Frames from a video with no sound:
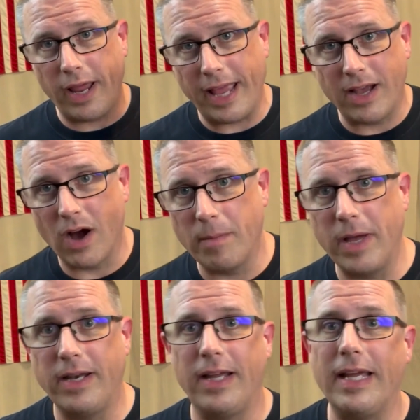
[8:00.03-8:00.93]
a
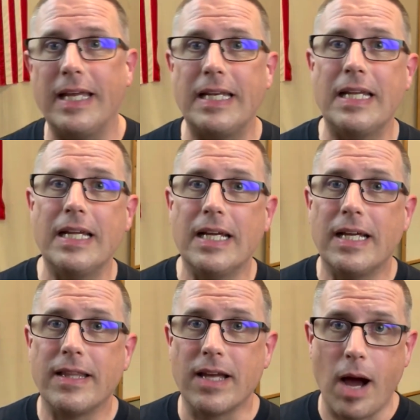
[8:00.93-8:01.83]
comment in
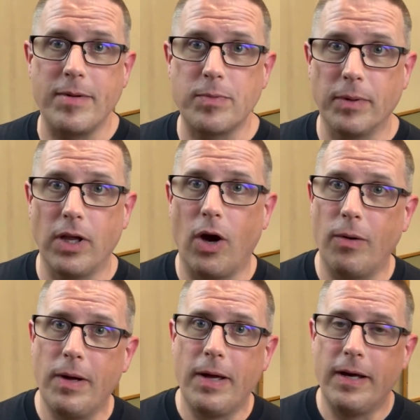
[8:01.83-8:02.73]
the comments below.